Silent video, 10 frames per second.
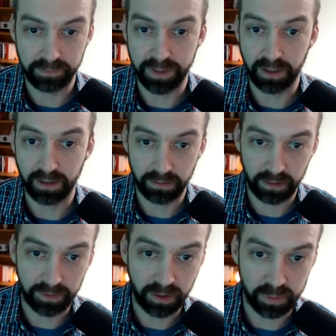being
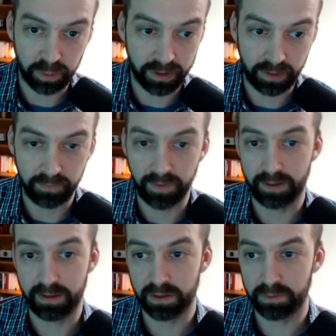a huge board game
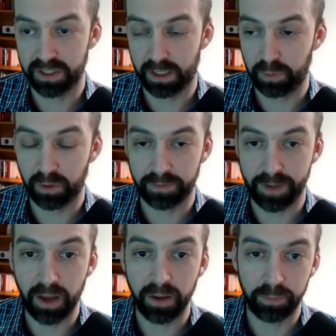fan. There's so much that I pull from
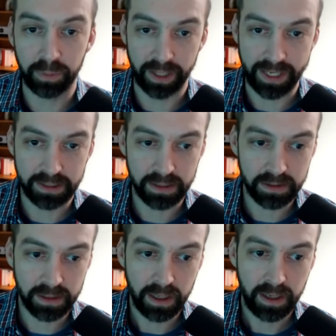other
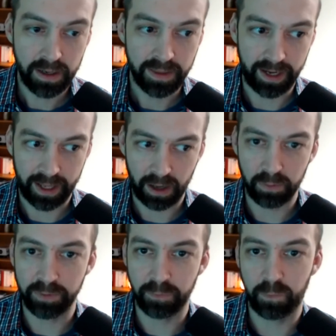places that
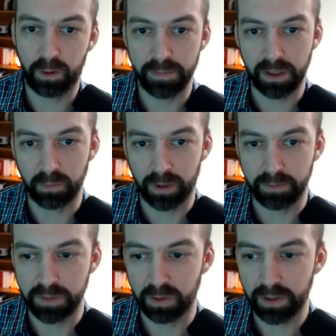help inform me in what
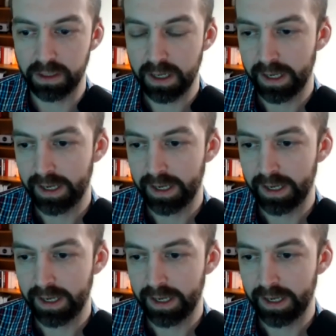I'm doing.